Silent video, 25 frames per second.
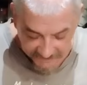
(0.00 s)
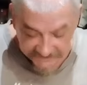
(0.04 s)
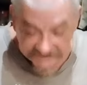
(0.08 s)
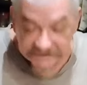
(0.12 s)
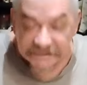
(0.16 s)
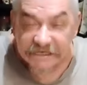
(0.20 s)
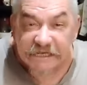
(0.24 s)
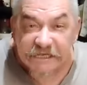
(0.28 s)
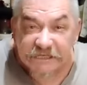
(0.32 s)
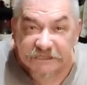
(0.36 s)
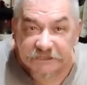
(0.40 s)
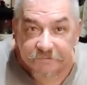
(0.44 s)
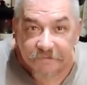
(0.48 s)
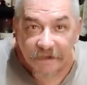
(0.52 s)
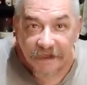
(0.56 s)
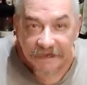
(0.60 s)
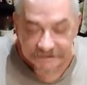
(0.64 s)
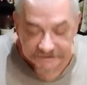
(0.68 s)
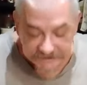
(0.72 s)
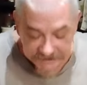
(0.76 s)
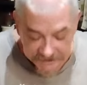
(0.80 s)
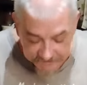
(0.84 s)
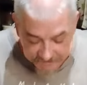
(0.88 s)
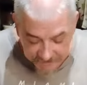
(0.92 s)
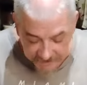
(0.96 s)
A little
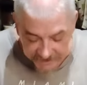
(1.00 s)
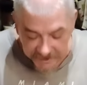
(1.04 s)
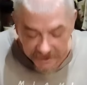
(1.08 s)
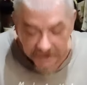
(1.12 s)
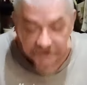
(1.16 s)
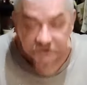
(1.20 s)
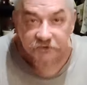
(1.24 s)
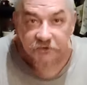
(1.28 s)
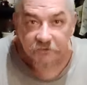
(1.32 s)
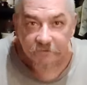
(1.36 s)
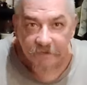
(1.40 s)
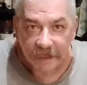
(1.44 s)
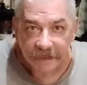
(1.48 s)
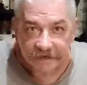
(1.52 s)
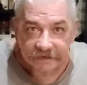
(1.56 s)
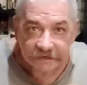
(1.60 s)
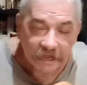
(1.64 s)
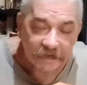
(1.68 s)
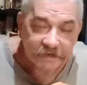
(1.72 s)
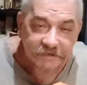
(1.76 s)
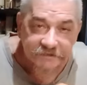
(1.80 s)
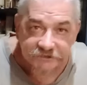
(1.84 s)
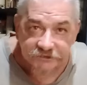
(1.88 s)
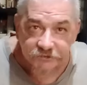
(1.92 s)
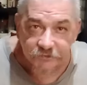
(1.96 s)
spicy, but not too bad.
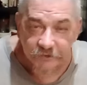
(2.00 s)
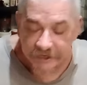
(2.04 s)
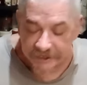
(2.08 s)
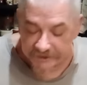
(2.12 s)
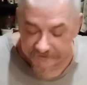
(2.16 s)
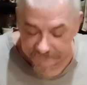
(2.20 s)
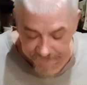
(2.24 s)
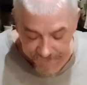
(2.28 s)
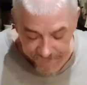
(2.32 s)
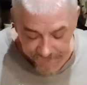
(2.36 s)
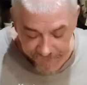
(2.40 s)
Kind of sweet.